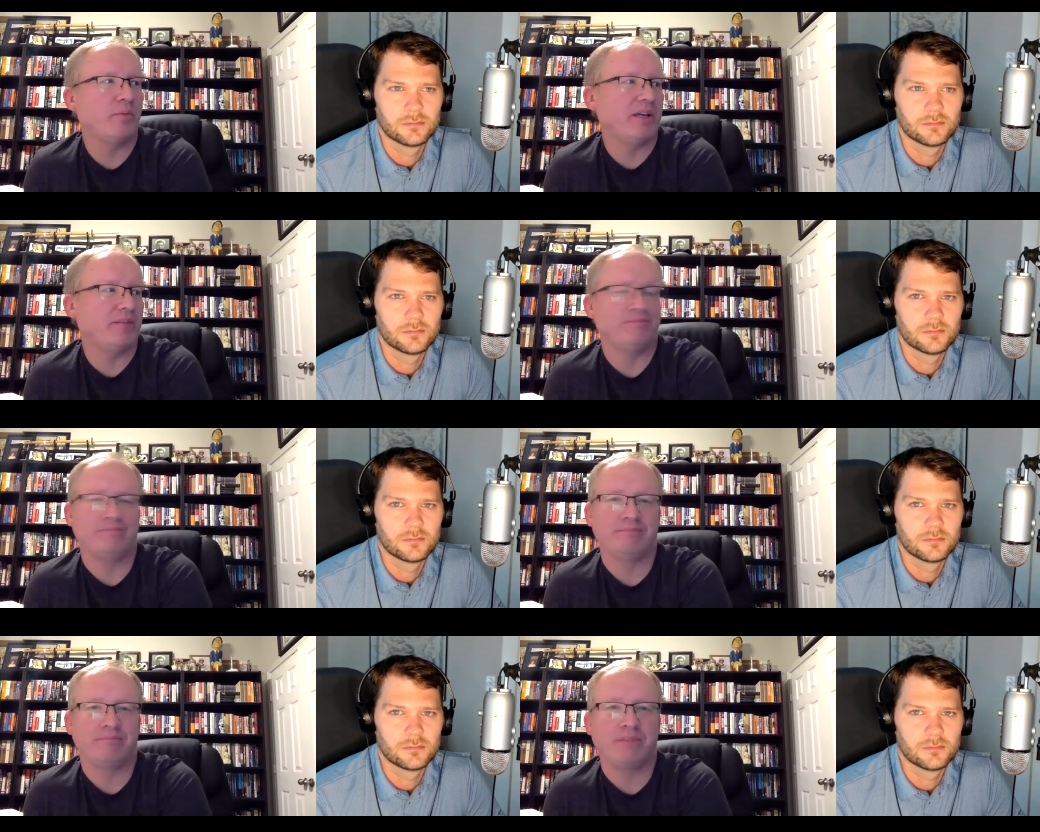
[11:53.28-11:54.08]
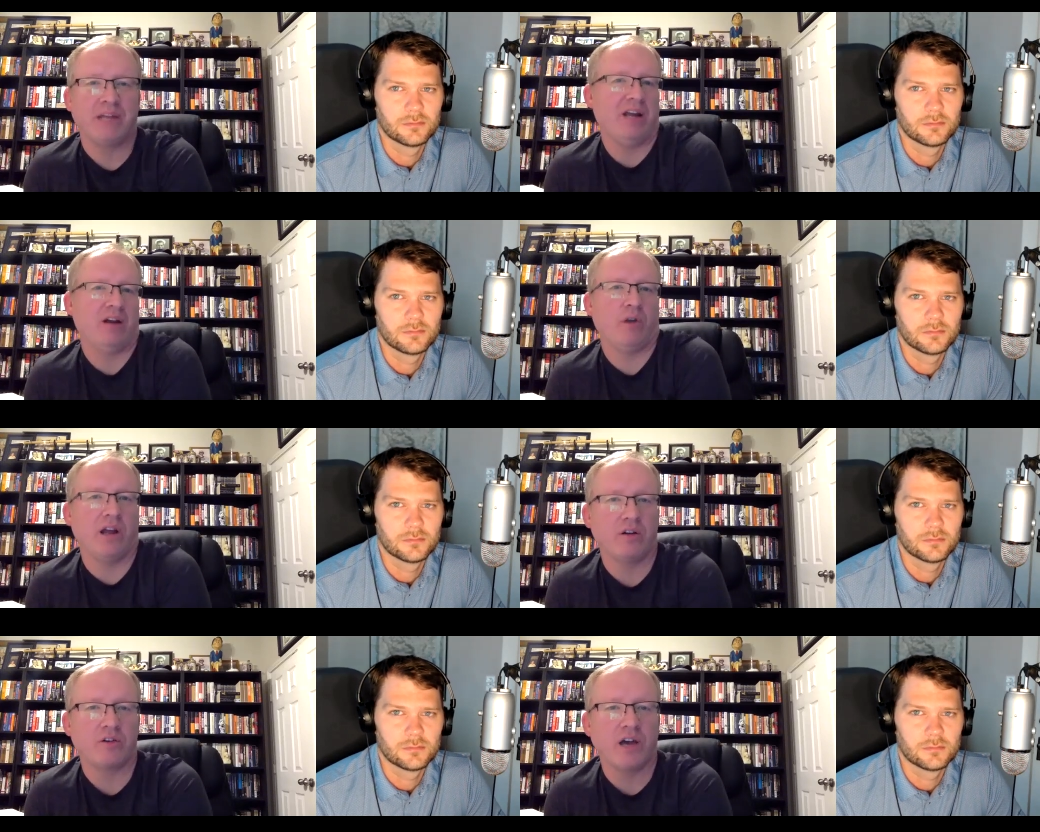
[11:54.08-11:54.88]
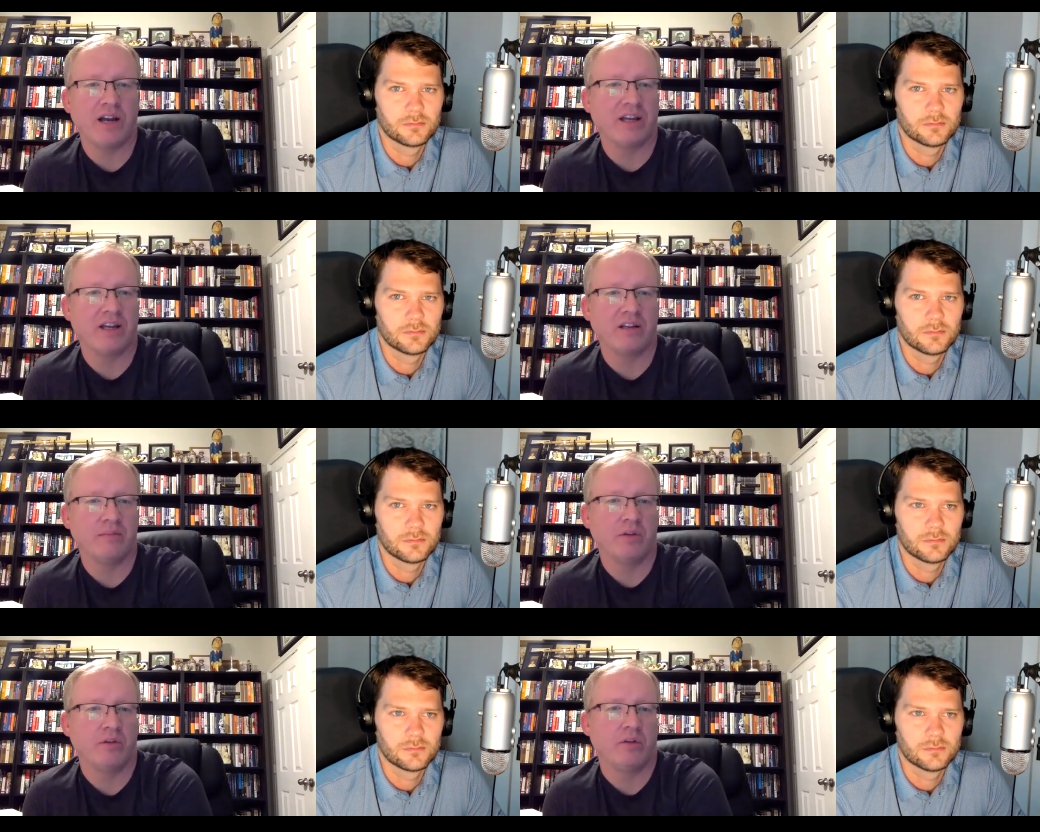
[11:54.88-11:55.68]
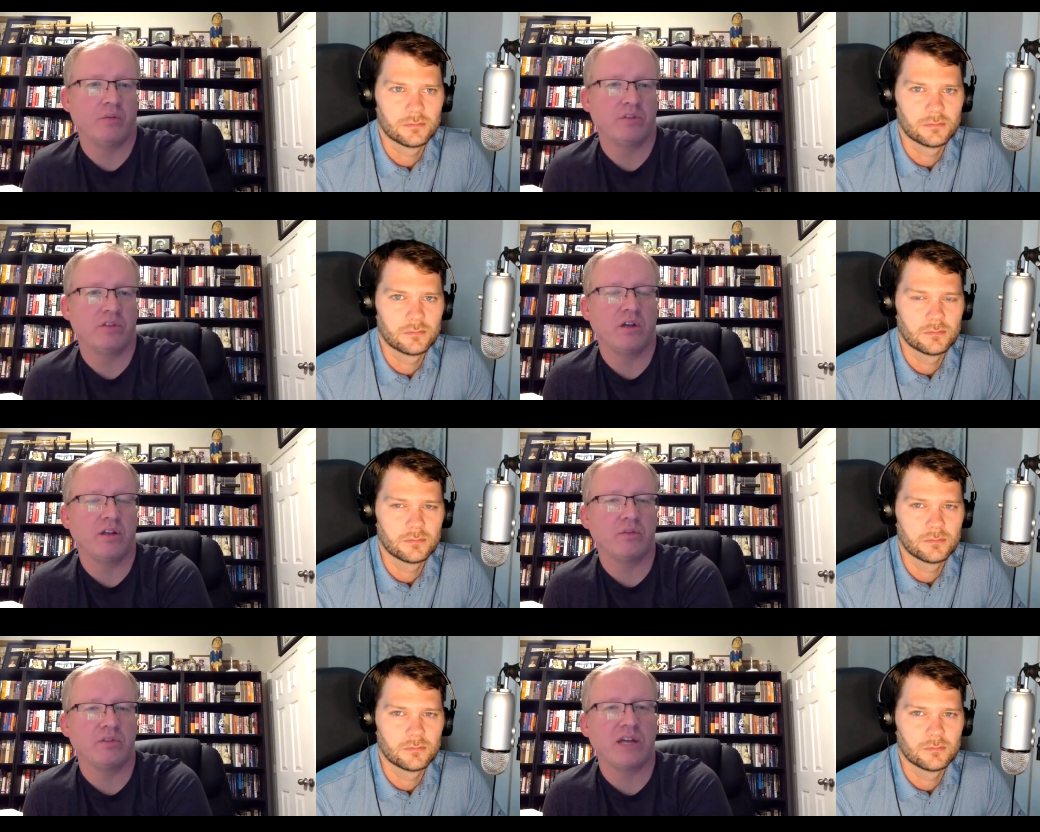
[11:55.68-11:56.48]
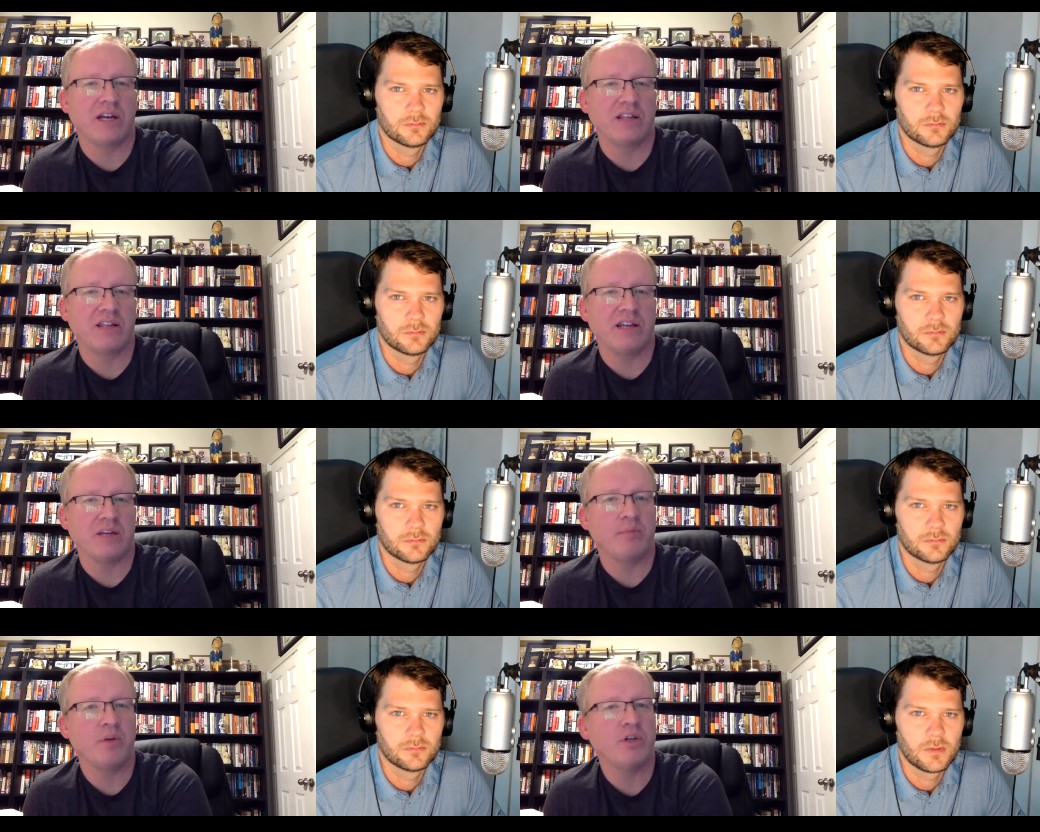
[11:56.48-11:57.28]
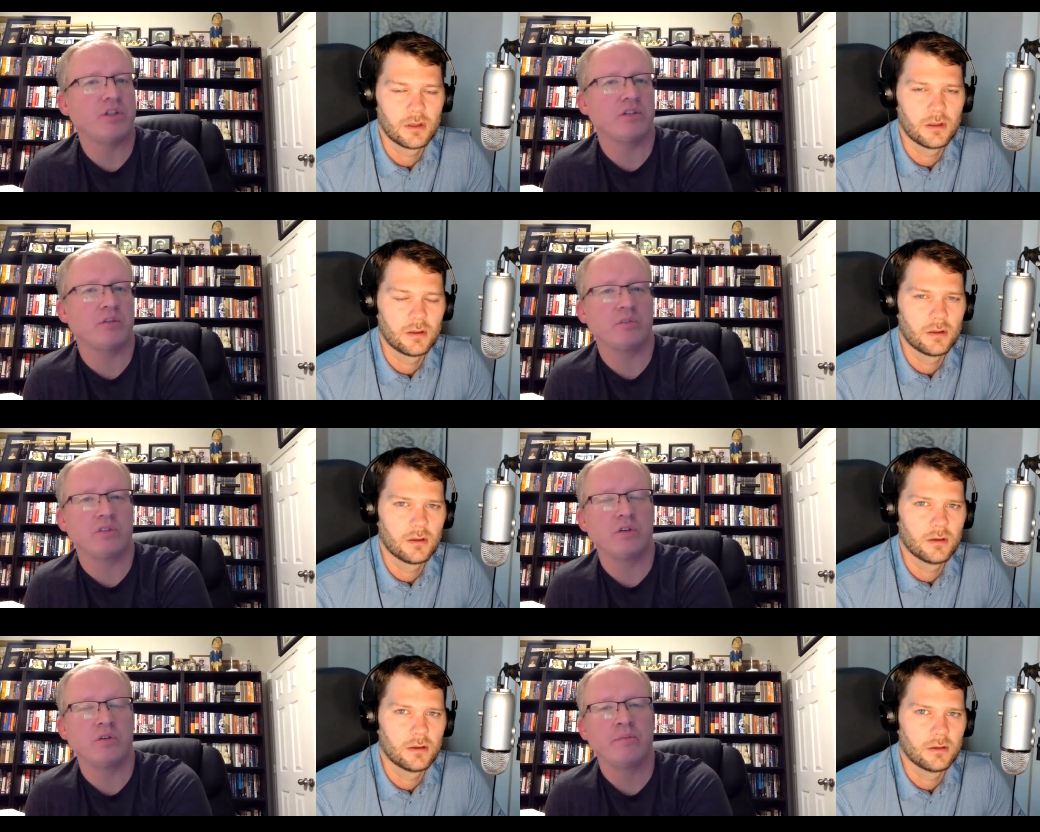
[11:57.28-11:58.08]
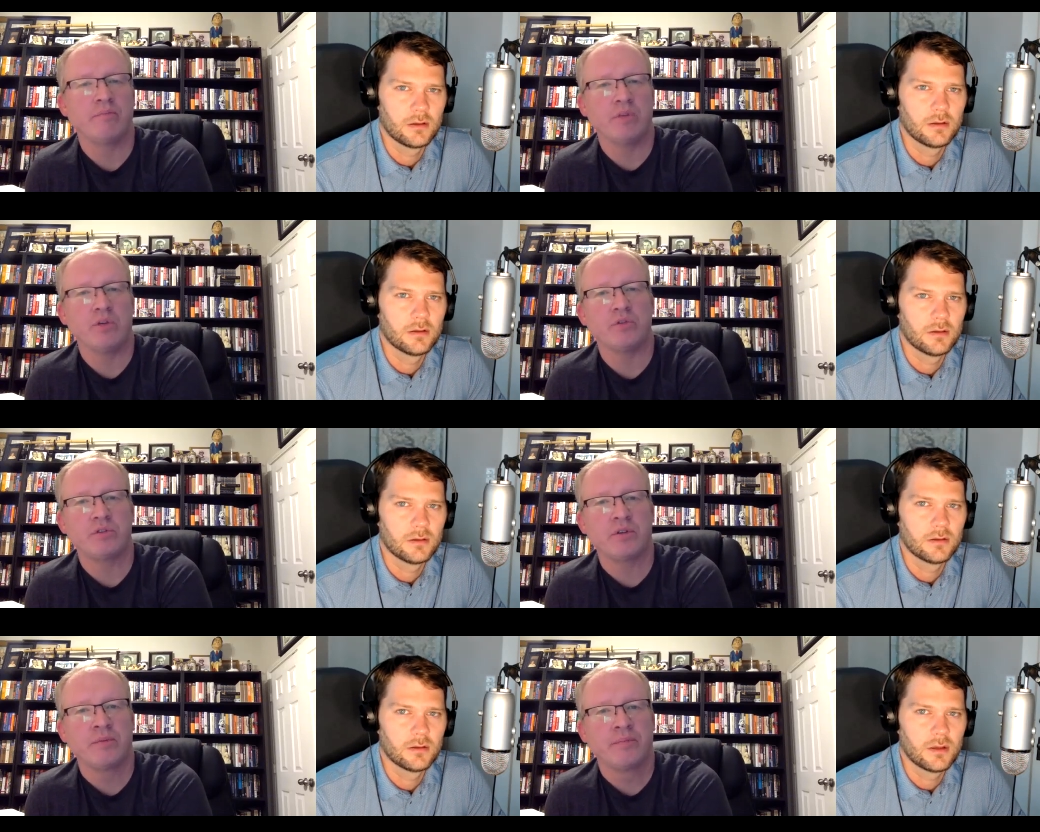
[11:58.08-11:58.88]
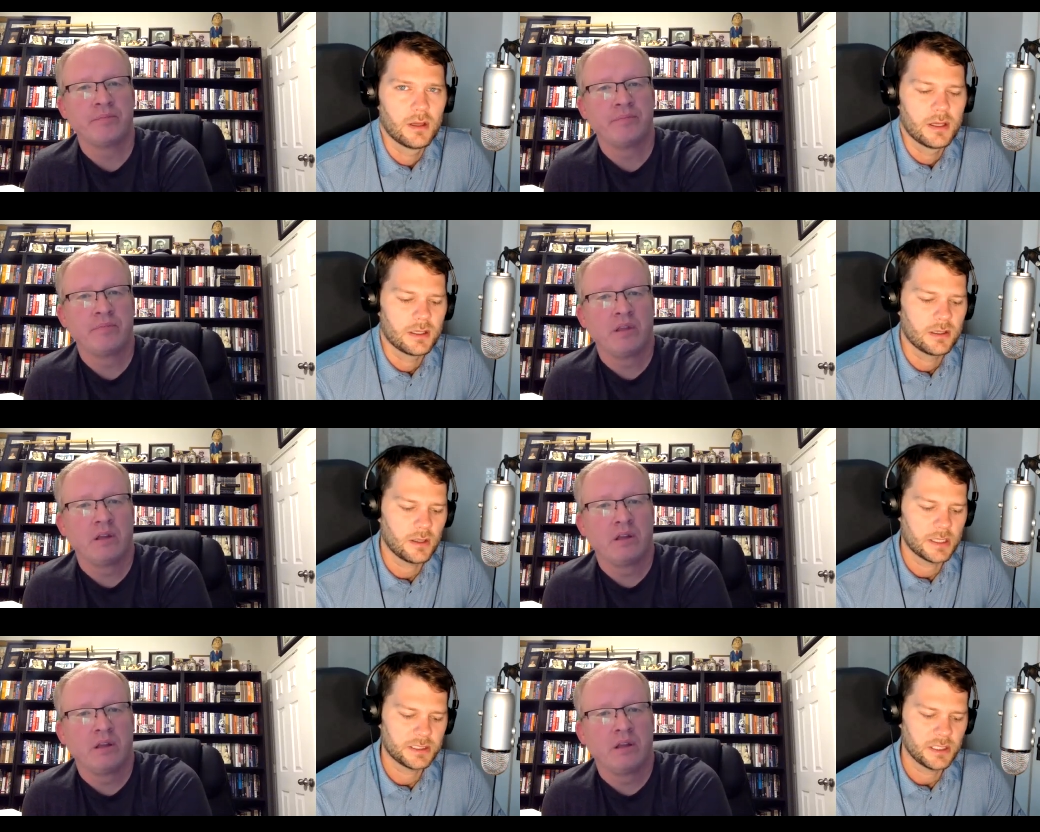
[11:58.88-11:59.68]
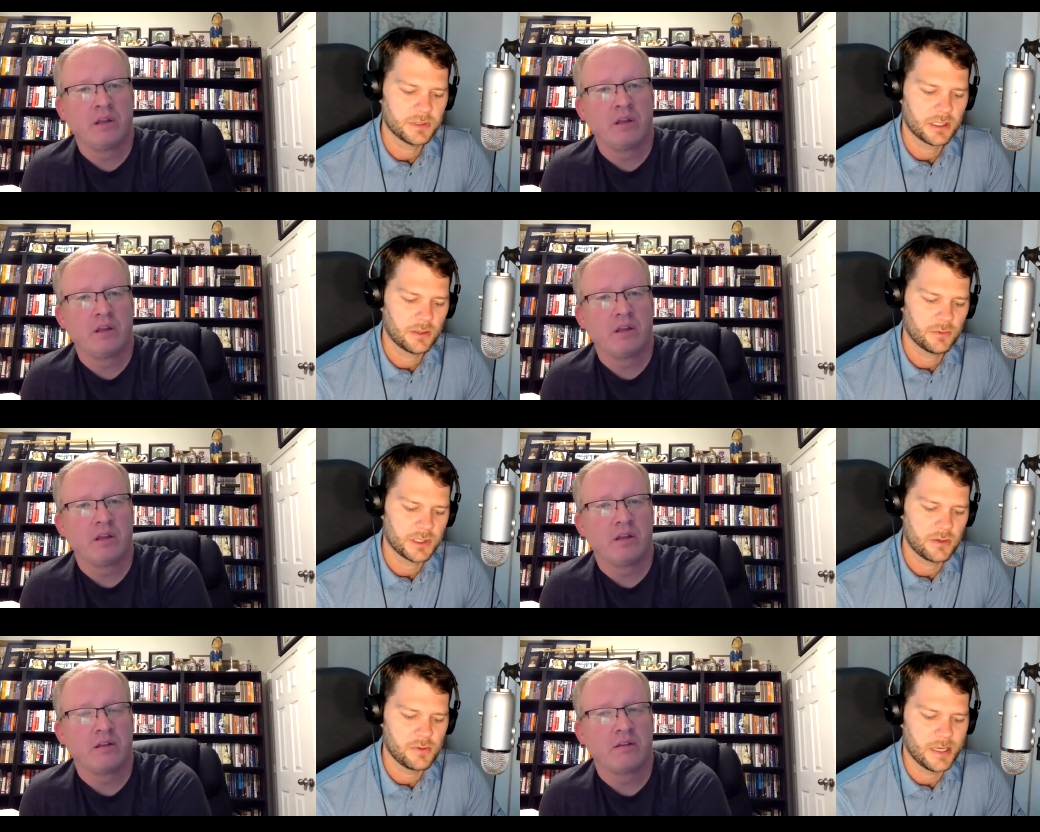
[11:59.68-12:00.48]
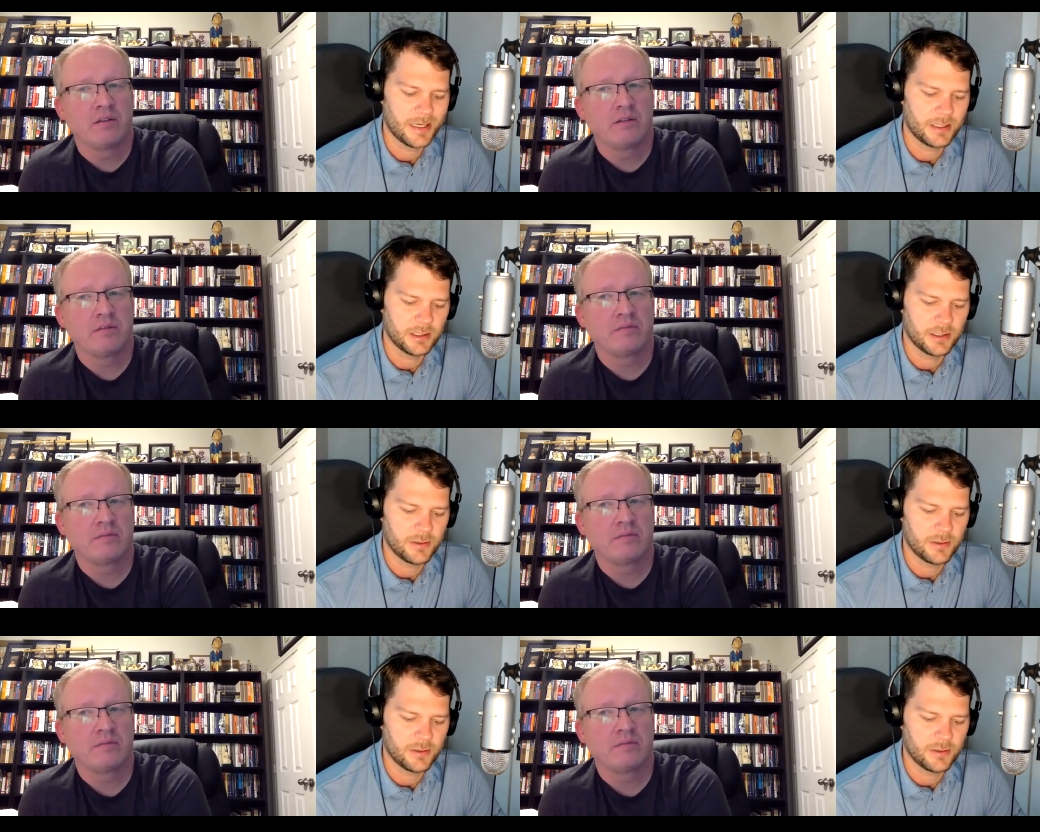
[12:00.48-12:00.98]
Speaker 1: be playing around trying to get to the moon. It was not there was not anything to push us. It was no boost
Speaker 2: it seems like it was a uniting